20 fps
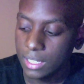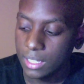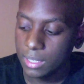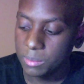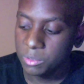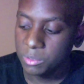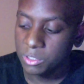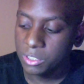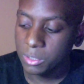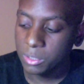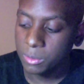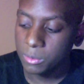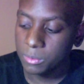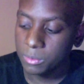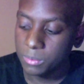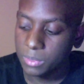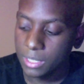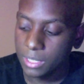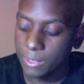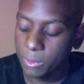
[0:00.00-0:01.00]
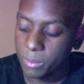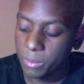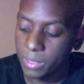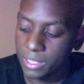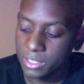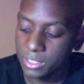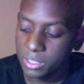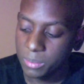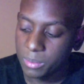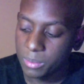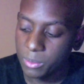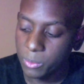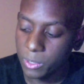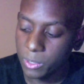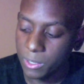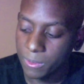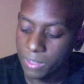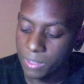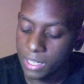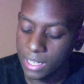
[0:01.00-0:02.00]
Sure, everybody should be aware
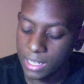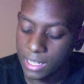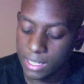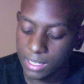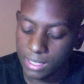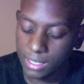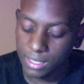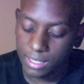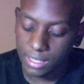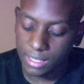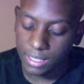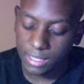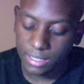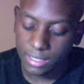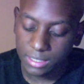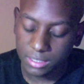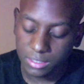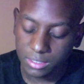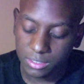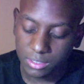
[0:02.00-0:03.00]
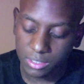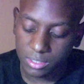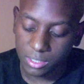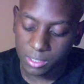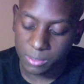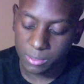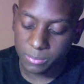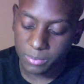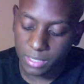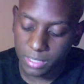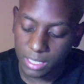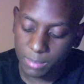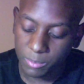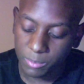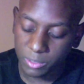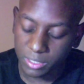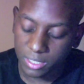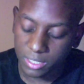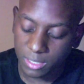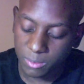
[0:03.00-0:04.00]
of that. So I'm
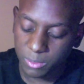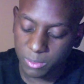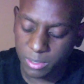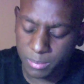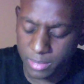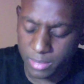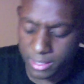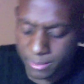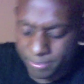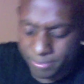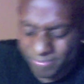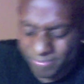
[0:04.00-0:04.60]
really not worried about